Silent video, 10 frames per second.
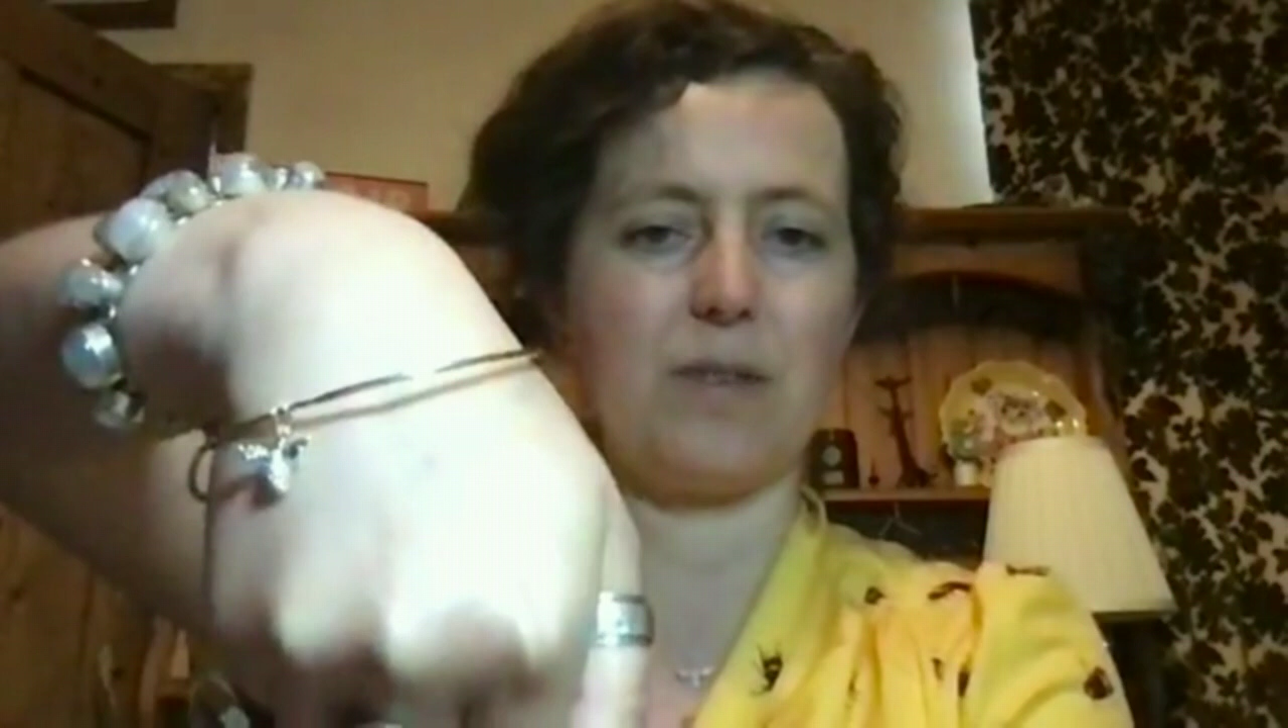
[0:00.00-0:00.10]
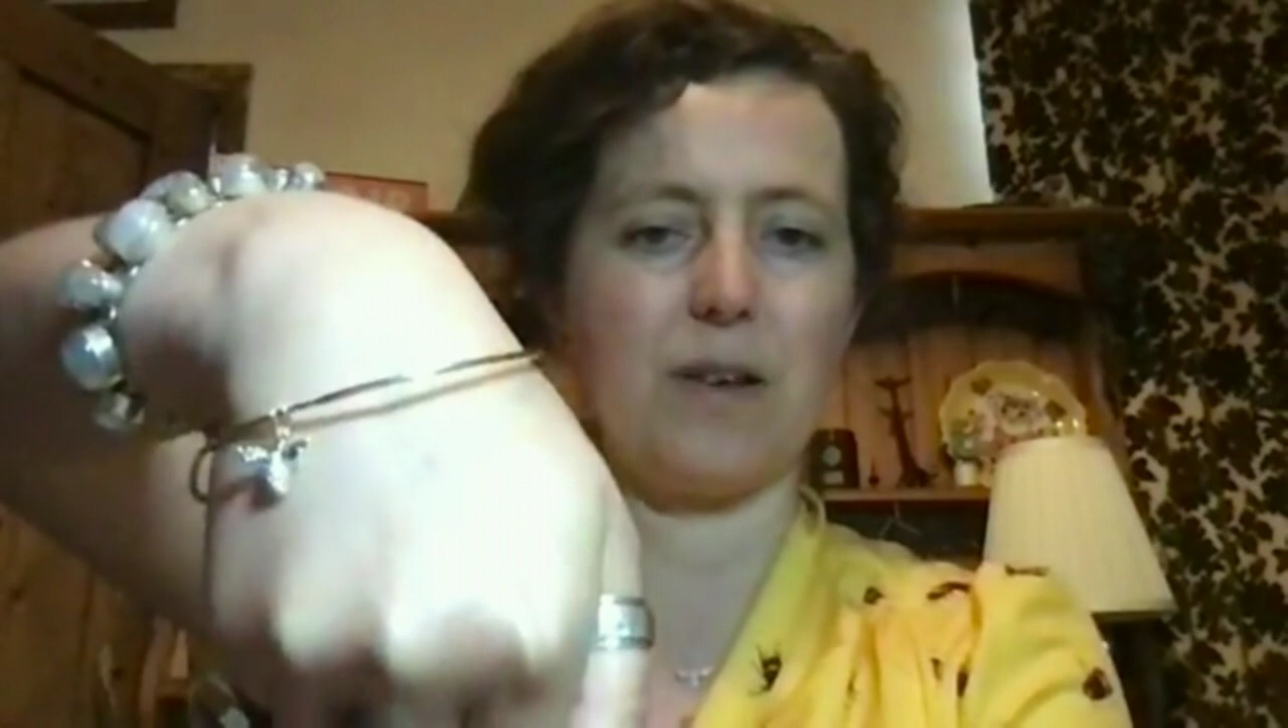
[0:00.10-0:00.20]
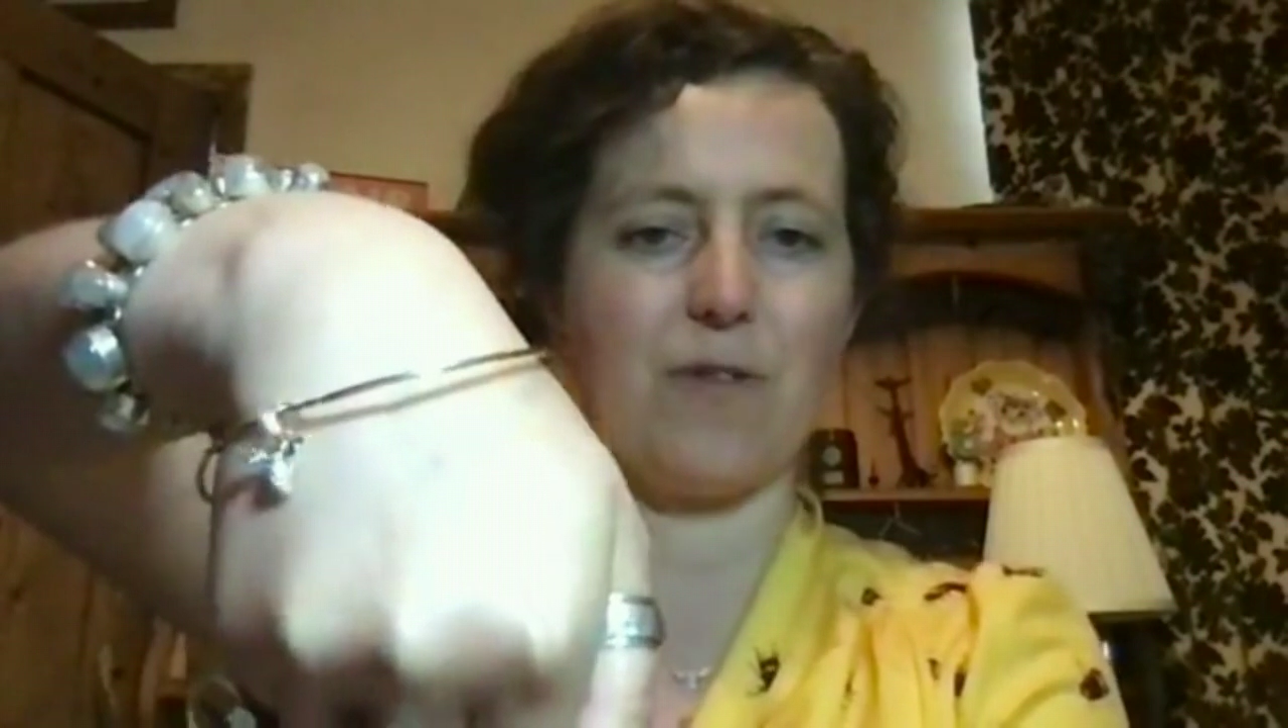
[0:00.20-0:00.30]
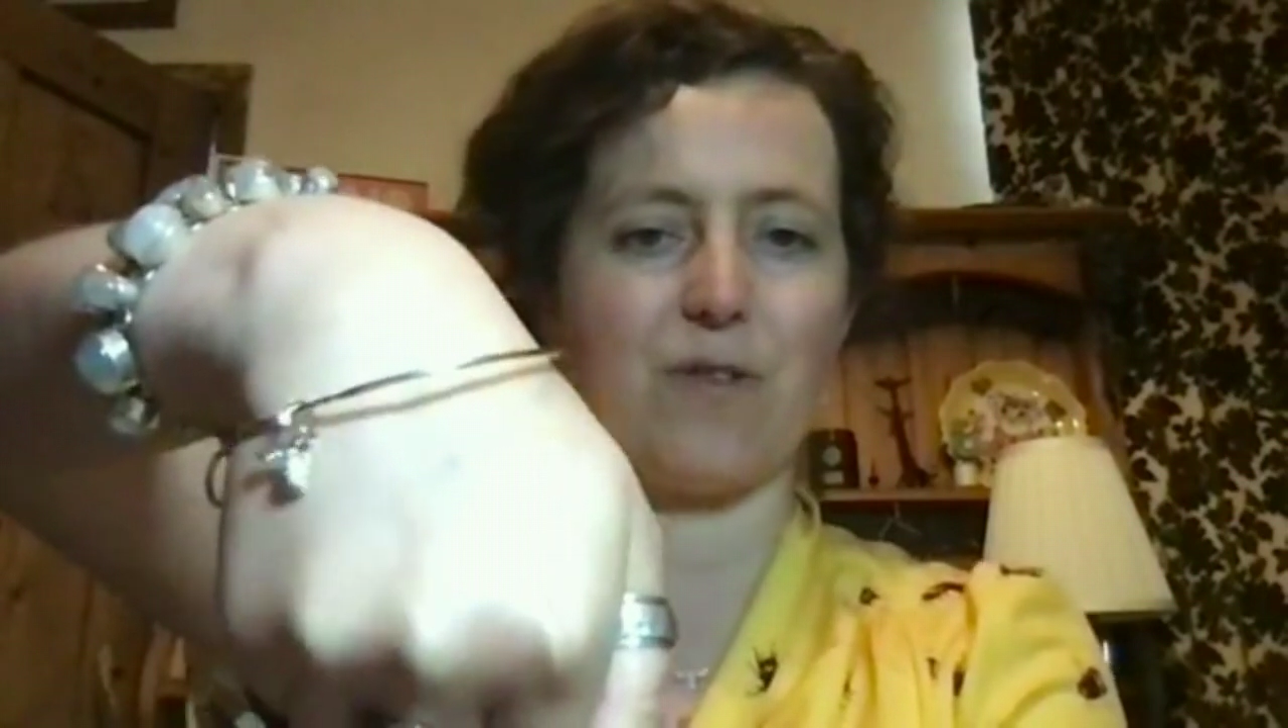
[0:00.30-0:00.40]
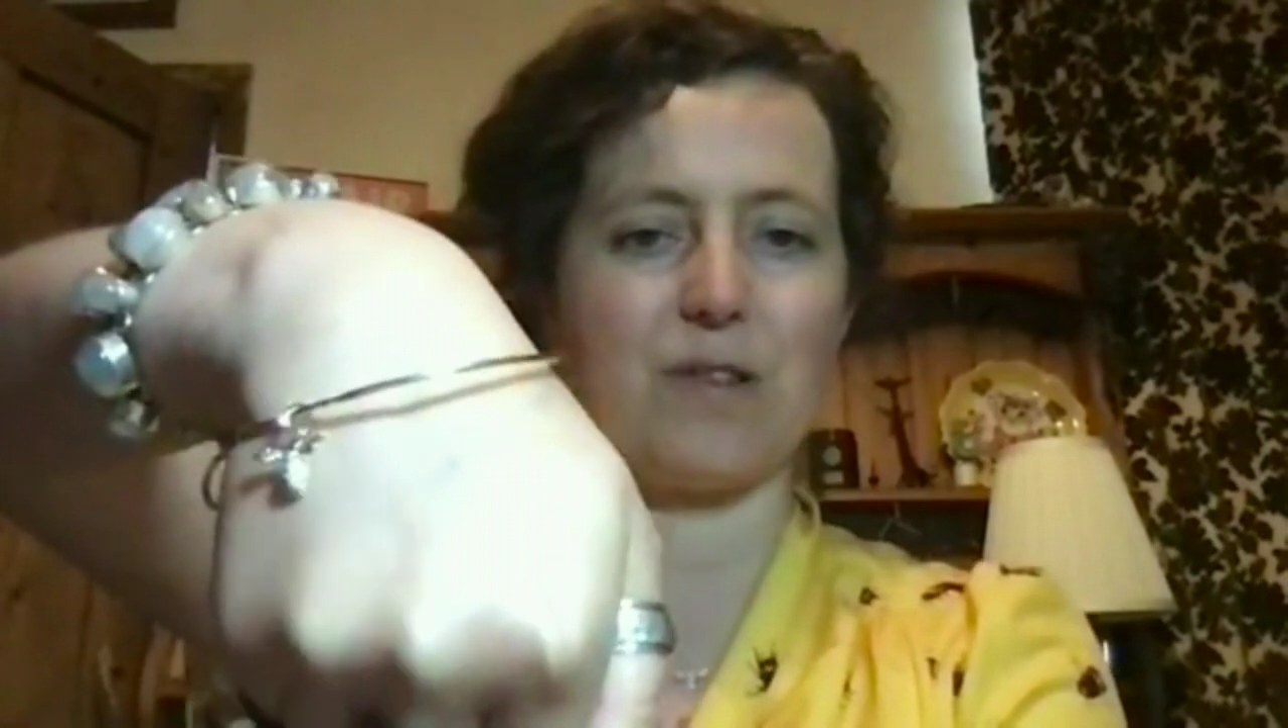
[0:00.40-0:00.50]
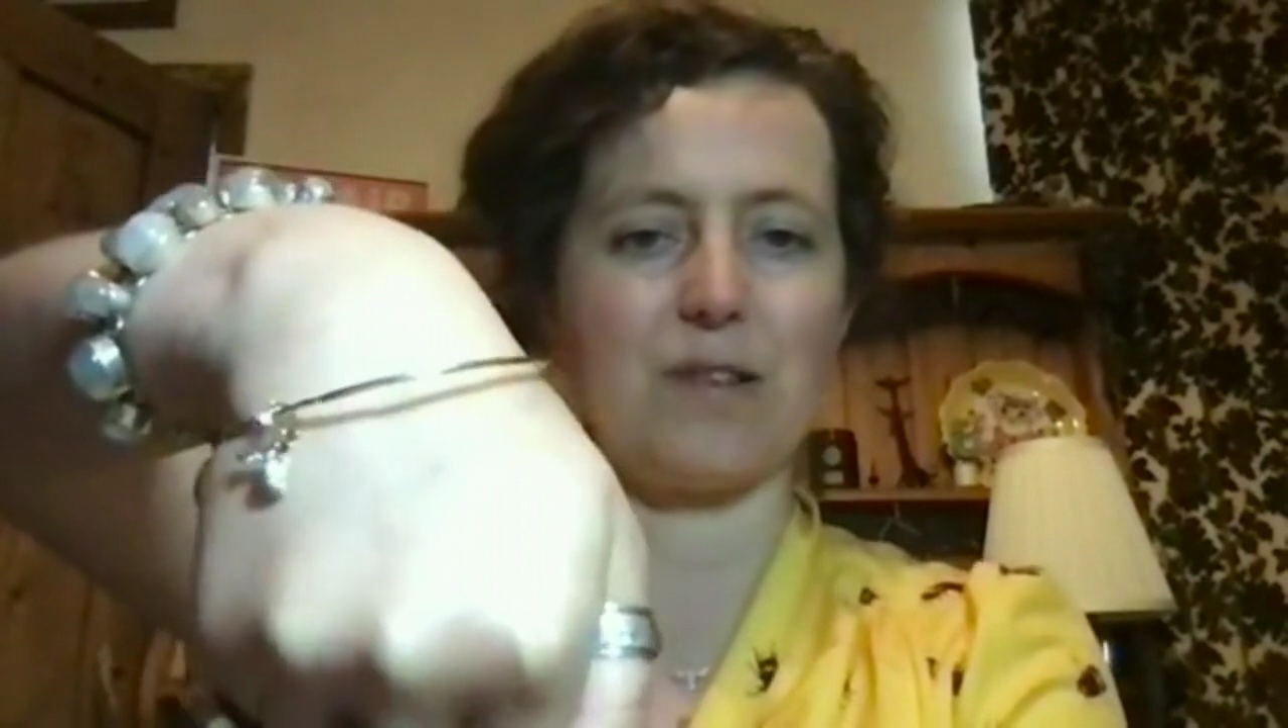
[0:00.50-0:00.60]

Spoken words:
different